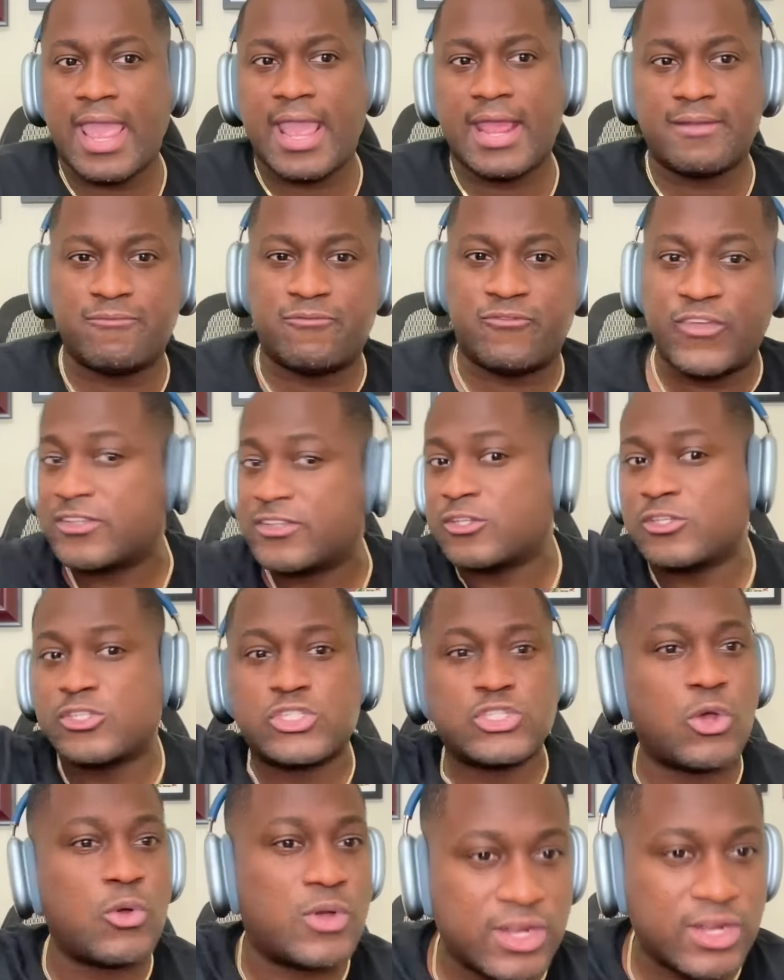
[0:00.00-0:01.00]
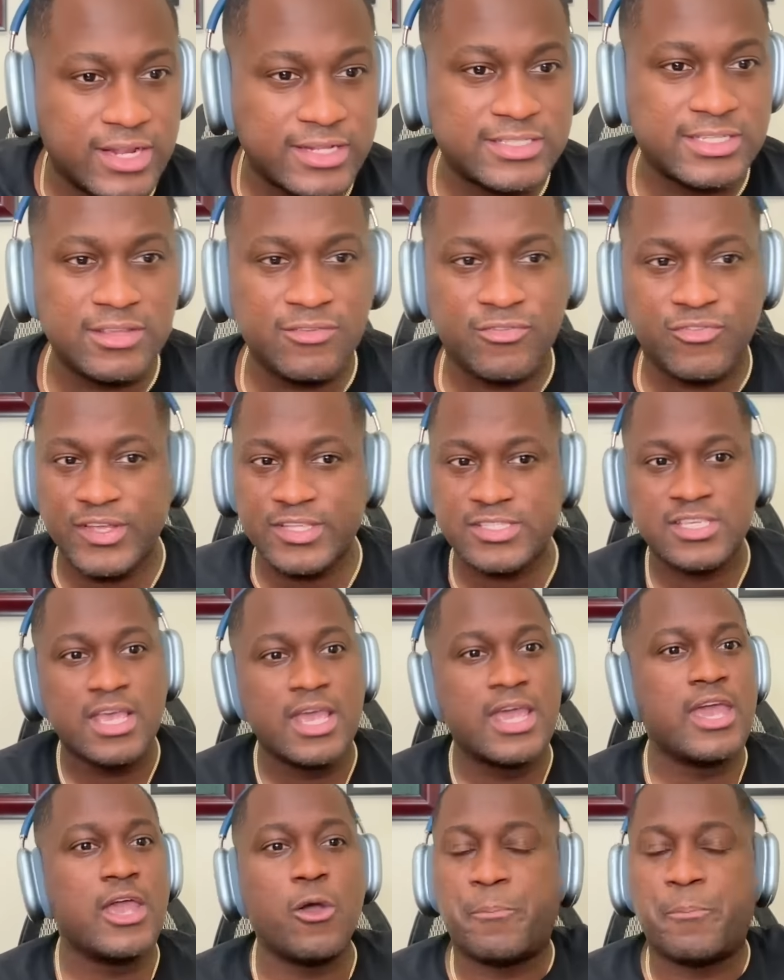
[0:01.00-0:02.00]
And Victor's so good at defense,
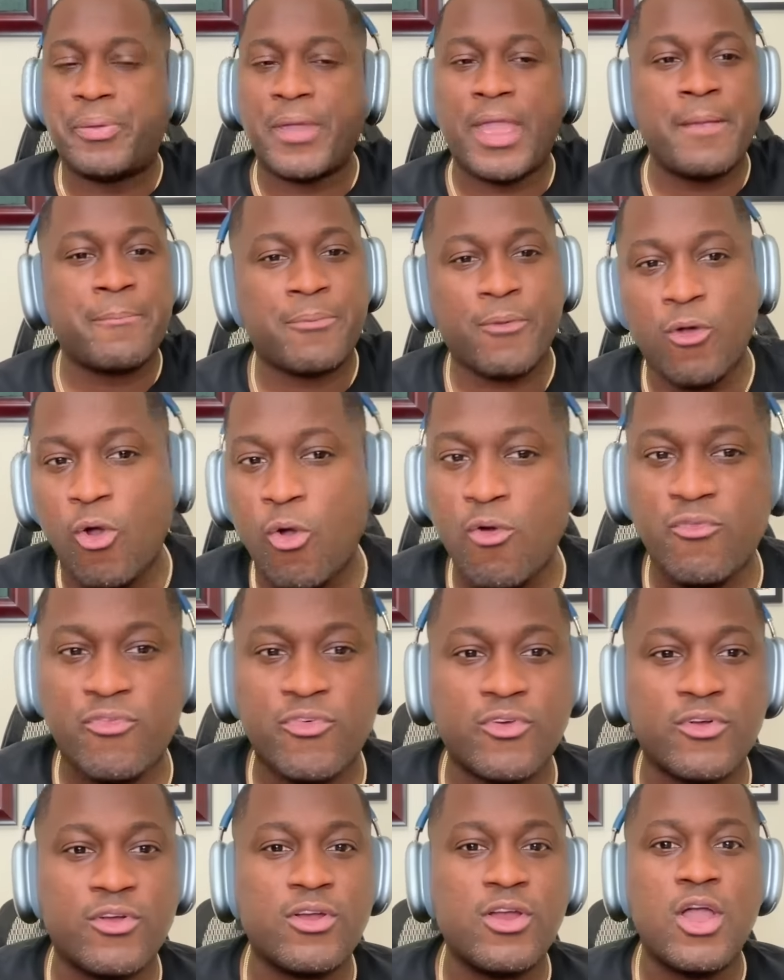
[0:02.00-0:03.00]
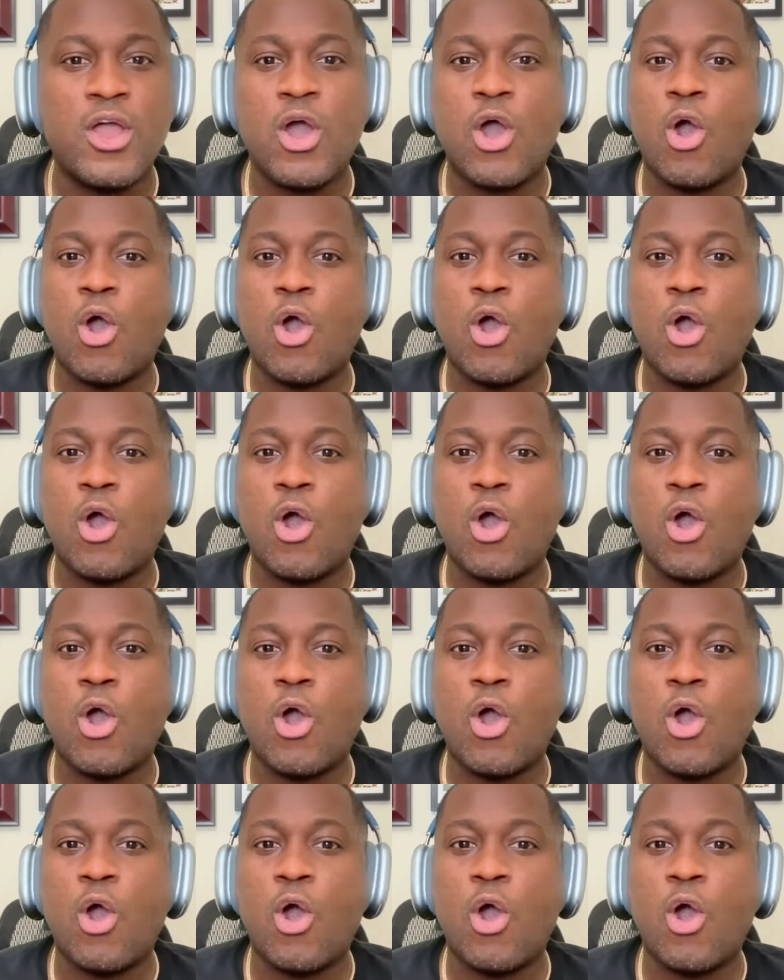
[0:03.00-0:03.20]
he'll paper over